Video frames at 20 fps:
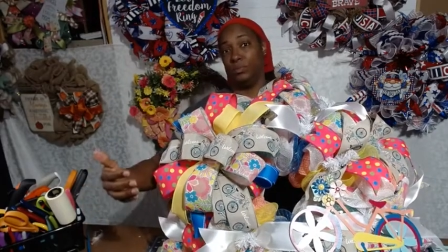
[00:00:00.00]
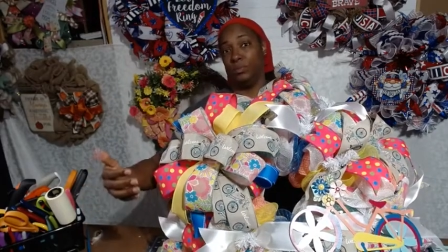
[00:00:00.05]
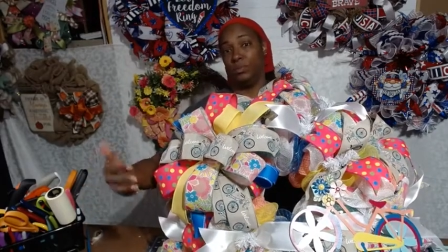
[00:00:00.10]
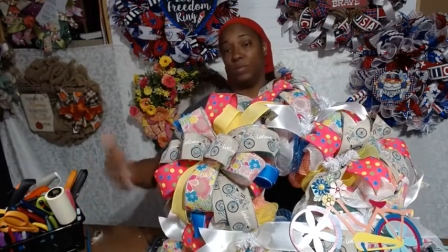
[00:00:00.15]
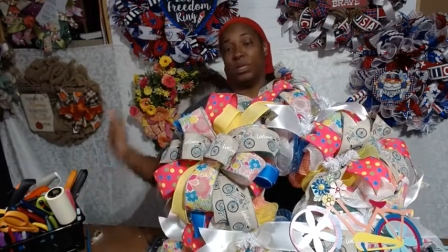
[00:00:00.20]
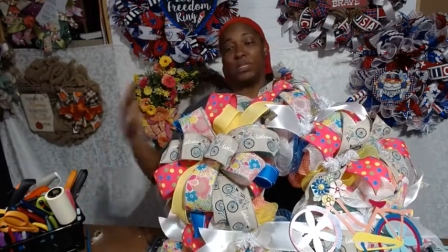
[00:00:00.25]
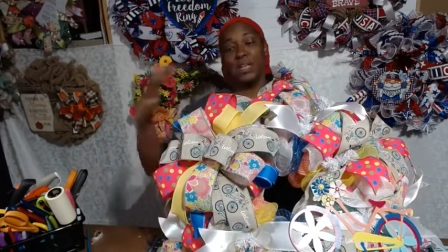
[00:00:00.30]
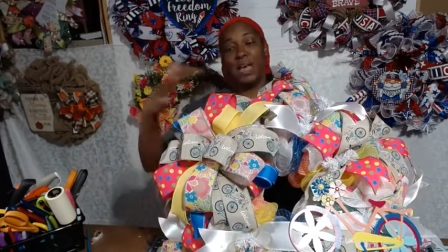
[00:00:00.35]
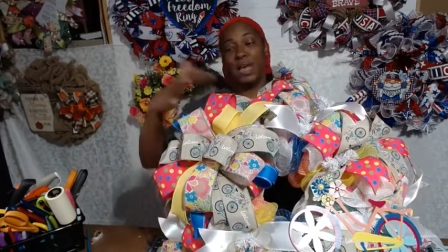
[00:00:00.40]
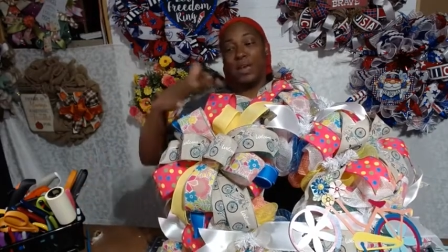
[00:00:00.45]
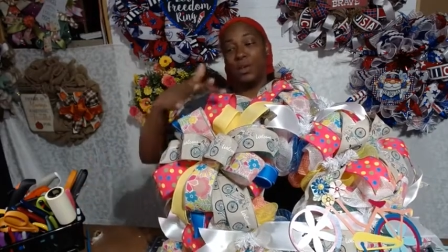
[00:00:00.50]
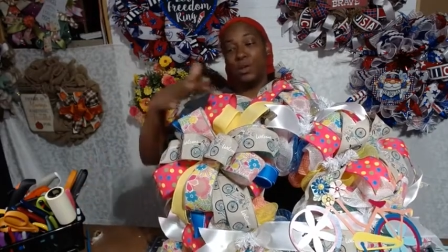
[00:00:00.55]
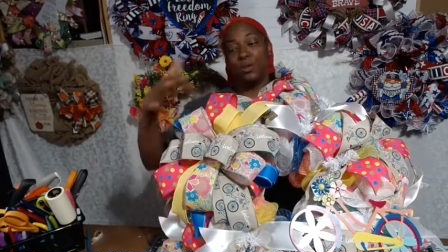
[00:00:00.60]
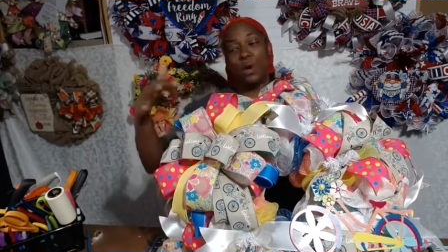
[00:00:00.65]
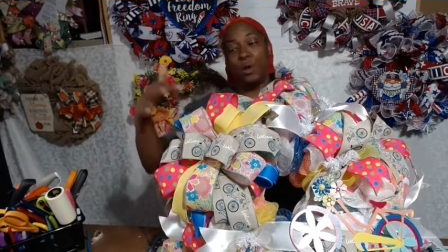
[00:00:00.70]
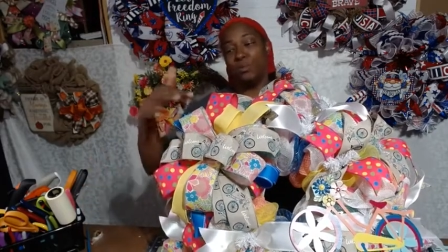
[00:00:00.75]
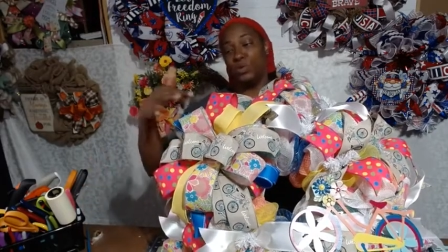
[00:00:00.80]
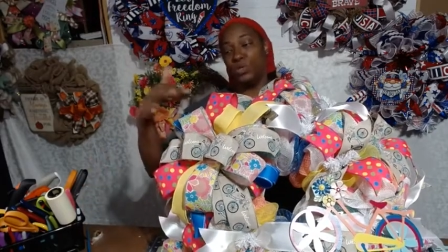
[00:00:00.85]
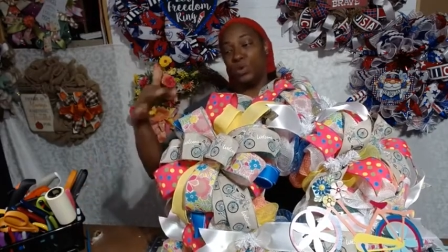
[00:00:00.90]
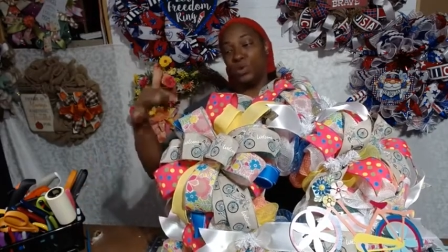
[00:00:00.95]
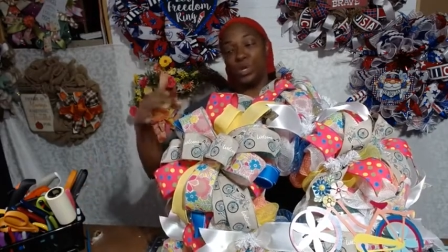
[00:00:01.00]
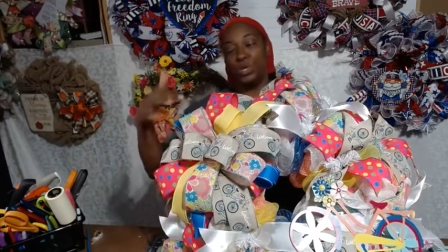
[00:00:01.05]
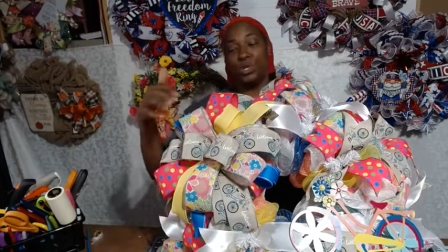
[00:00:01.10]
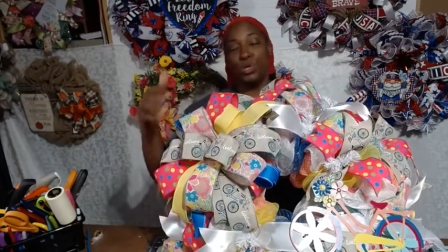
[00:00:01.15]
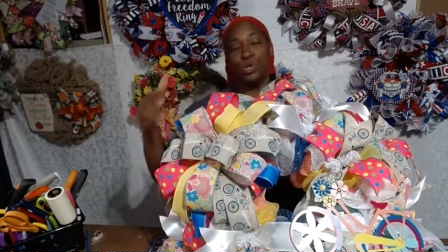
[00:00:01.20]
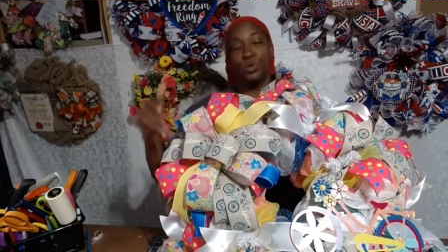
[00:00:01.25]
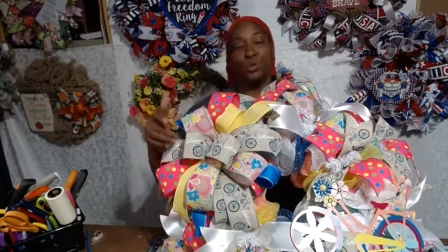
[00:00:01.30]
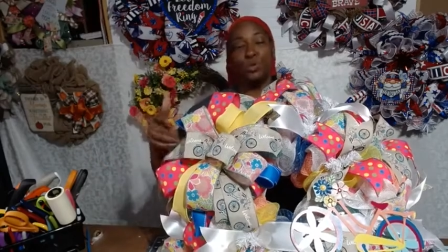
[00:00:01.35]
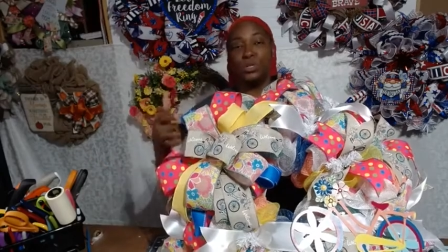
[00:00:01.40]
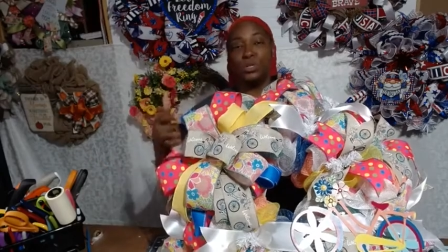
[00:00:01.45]
because I didn't know I was going to
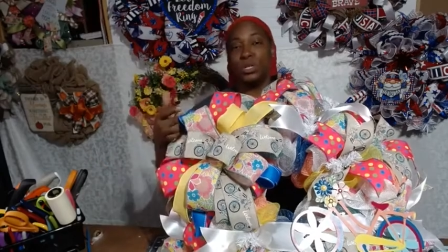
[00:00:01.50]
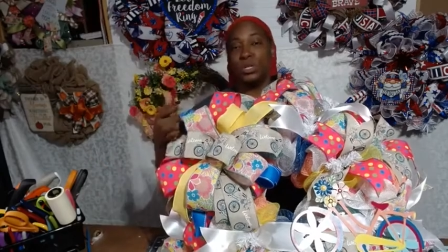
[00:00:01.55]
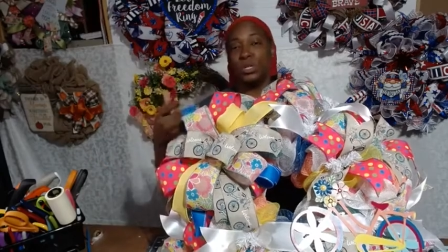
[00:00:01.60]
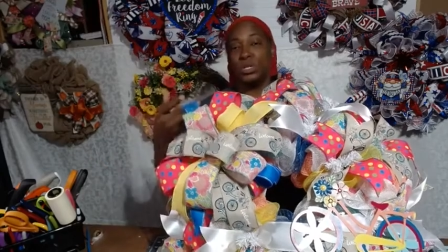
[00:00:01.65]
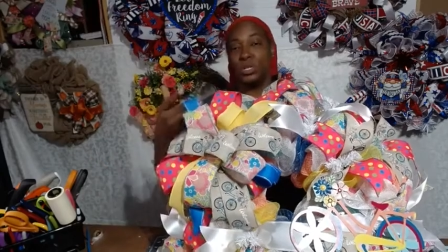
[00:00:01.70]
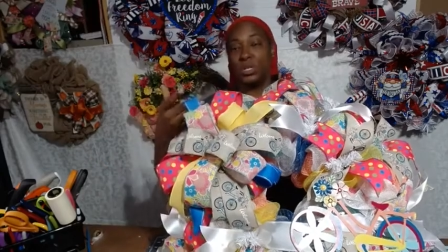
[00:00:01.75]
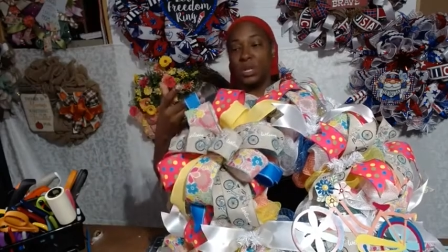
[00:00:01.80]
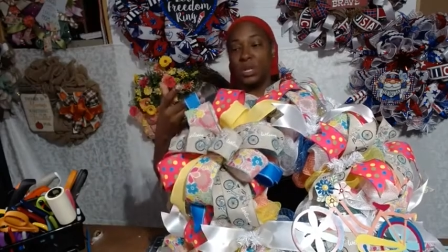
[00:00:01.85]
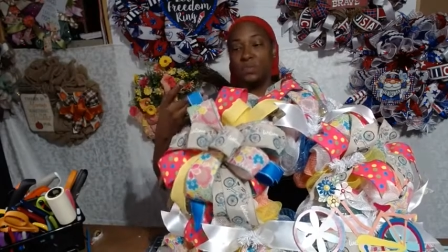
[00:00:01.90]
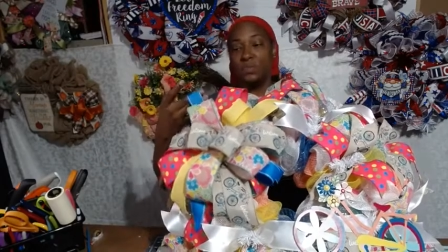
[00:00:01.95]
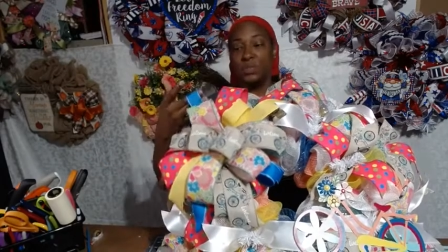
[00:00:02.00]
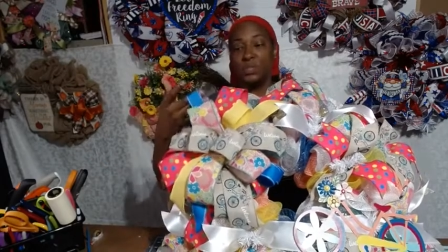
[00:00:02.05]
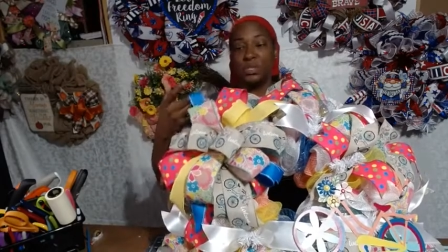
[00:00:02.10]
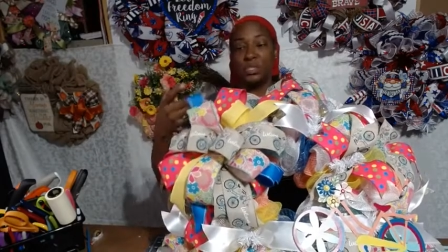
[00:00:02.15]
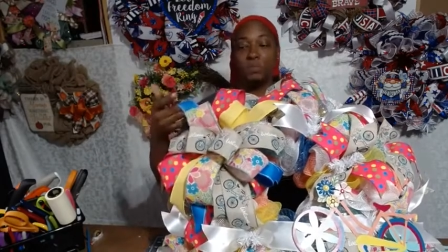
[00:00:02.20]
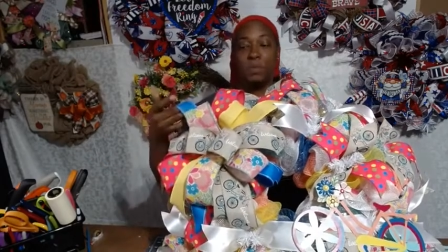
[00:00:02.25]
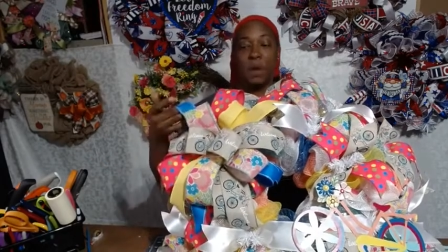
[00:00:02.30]
use this and give it this